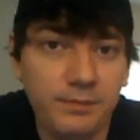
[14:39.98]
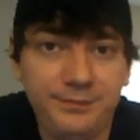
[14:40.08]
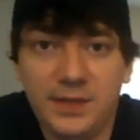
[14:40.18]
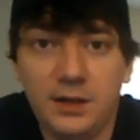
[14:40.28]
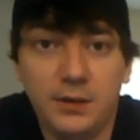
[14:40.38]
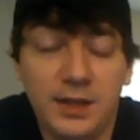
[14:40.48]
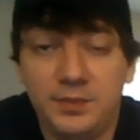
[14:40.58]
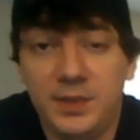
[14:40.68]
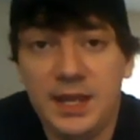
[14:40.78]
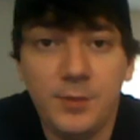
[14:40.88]

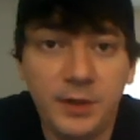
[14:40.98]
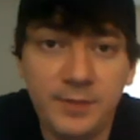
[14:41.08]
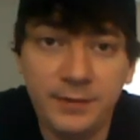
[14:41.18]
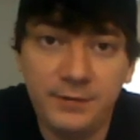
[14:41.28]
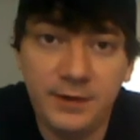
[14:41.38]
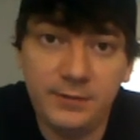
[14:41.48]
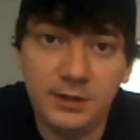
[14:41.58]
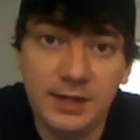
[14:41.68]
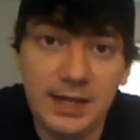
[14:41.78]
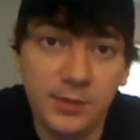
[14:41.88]
It became one of my
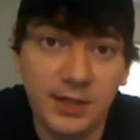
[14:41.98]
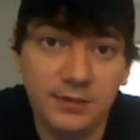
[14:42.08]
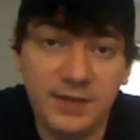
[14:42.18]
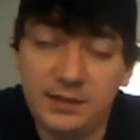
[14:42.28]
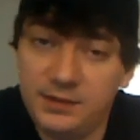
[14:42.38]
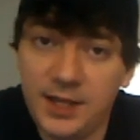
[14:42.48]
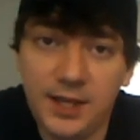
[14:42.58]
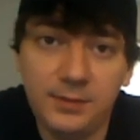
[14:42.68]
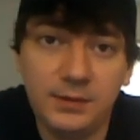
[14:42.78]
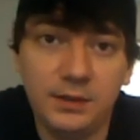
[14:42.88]
favorite Game Boy Advance
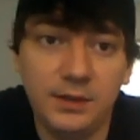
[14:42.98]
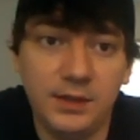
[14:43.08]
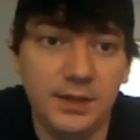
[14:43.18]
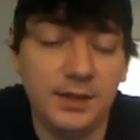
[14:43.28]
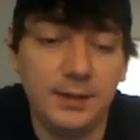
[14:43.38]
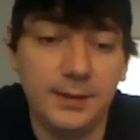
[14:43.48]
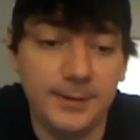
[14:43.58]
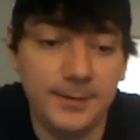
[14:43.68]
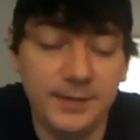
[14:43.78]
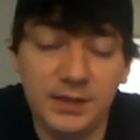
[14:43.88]
games.
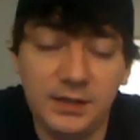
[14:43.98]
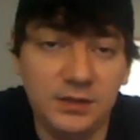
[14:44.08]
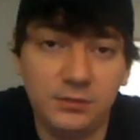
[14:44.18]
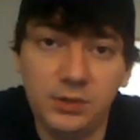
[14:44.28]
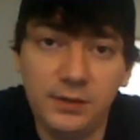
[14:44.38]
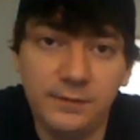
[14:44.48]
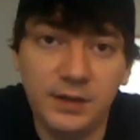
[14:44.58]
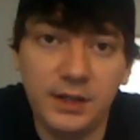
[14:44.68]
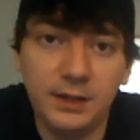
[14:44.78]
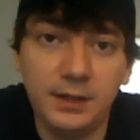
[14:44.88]
It's a really
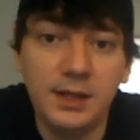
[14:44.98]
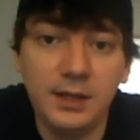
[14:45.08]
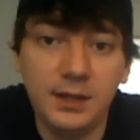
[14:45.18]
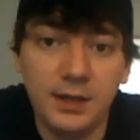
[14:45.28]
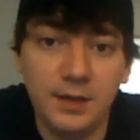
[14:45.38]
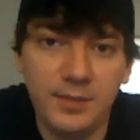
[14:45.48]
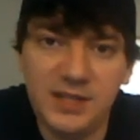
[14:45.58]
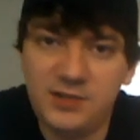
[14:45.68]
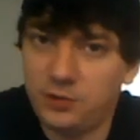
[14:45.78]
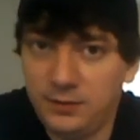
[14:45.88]
fun
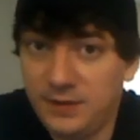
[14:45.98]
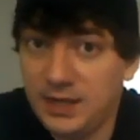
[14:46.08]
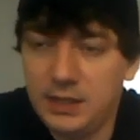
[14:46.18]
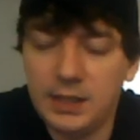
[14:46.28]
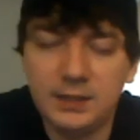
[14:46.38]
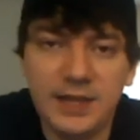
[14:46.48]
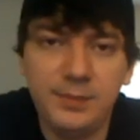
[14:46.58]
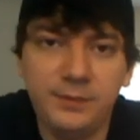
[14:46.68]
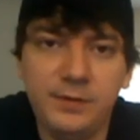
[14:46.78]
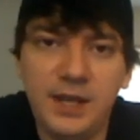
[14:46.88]
Metroidvania
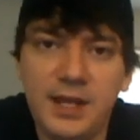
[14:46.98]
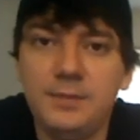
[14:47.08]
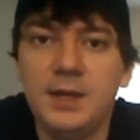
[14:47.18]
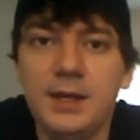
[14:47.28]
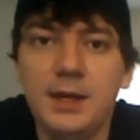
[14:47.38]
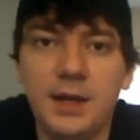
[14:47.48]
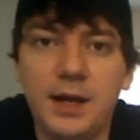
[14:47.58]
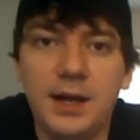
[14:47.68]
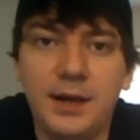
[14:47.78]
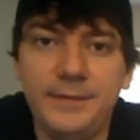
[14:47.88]
type of game.
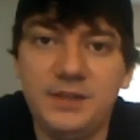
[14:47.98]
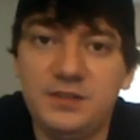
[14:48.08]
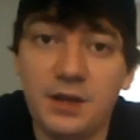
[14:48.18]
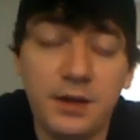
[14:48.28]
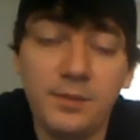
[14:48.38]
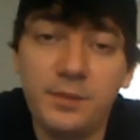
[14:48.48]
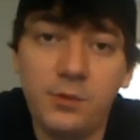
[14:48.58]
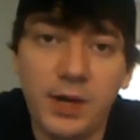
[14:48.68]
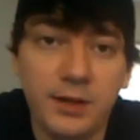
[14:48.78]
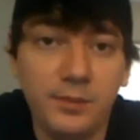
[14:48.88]
It's
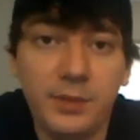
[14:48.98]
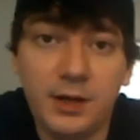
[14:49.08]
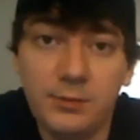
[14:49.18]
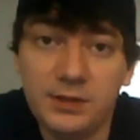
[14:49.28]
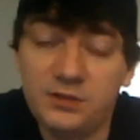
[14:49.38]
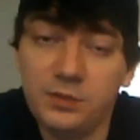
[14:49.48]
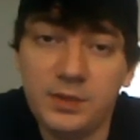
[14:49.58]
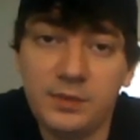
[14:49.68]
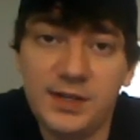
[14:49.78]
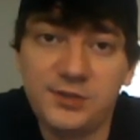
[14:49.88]
not quite on par with
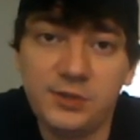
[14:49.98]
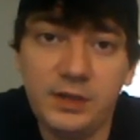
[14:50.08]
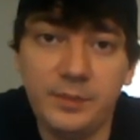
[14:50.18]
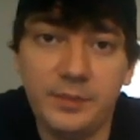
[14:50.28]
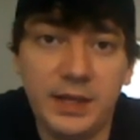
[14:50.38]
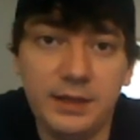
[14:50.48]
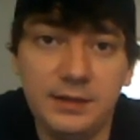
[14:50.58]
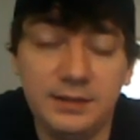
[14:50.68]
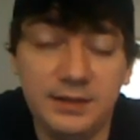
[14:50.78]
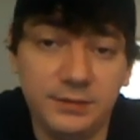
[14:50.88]
Super Metroid,
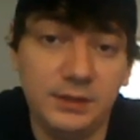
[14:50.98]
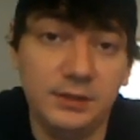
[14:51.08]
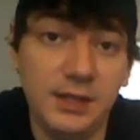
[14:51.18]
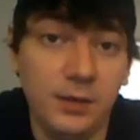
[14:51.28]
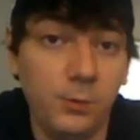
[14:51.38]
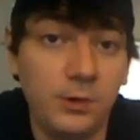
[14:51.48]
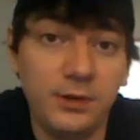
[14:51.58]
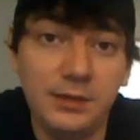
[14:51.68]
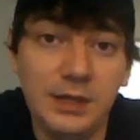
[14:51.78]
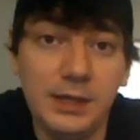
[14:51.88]
but definitely a
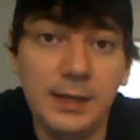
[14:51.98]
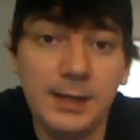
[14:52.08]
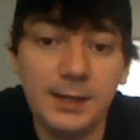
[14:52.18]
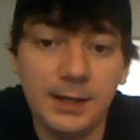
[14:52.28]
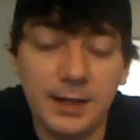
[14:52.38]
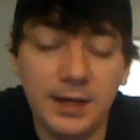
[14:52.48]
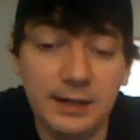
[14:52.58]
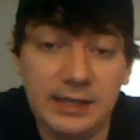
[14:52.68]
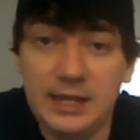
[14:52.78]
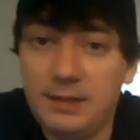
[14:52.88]
worthy
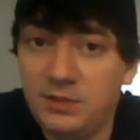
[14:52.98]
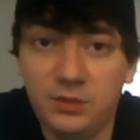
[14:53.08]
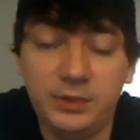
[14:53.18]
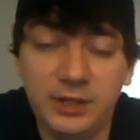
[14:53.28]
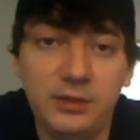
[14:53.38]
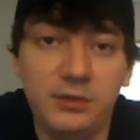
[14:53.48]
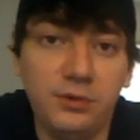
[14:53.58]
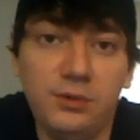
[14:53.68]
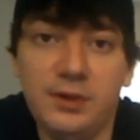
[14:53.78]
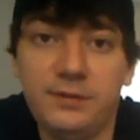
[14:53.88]
a game to play
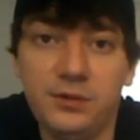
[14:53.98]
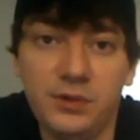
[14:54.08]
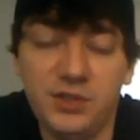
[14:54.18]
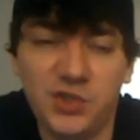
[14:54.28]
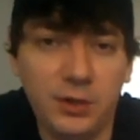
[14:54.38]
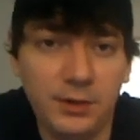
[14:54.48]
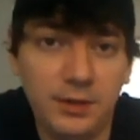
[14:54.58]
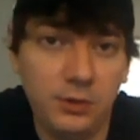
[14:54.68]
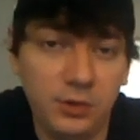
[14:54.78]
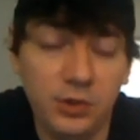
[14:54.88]
through if you enjoy
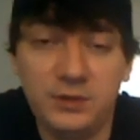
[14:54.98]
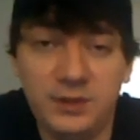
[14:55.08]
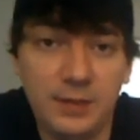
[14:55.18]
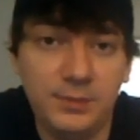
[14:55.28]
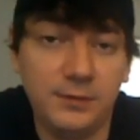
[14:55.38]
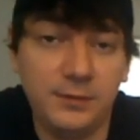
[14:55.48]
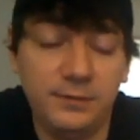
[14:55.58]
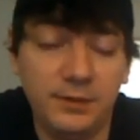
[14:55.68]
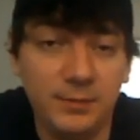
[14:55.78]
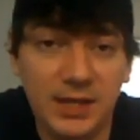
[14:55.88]
those types
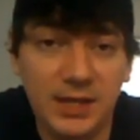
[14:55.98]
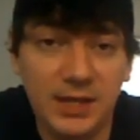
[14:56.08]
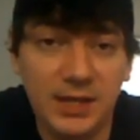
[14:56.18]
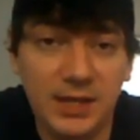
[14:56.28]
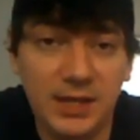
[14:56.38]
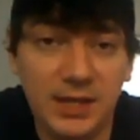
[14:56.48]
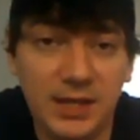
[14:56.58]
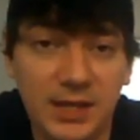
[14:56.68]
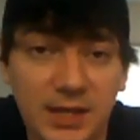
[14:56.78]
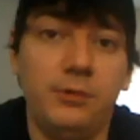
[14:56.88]
of games.
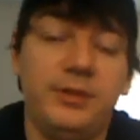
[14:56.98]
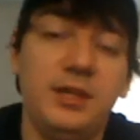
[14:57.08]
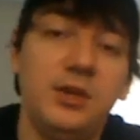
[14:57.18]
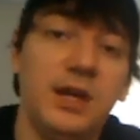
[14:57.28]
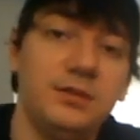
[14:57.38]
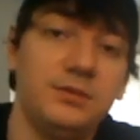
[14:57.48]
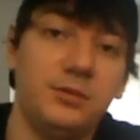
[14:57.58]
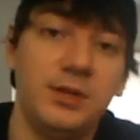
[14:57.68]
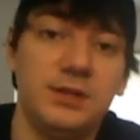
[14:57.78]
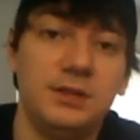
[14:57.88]
So thank you guys
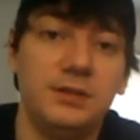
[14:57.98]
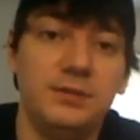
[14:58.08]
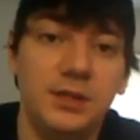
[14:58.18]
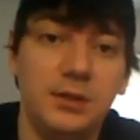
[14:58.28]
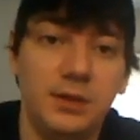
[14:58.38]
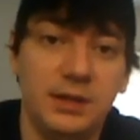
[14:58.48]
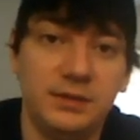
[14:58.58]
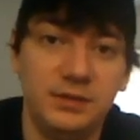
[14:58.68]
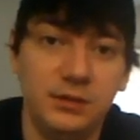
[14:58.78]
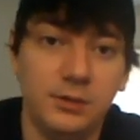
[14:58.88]
for watching this video, and
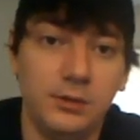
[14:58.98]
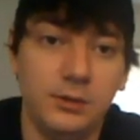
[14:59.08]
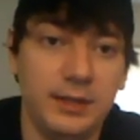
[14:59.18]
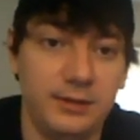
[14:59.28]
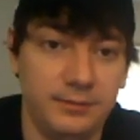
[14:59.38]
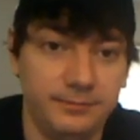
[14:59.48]
I'll see you all later.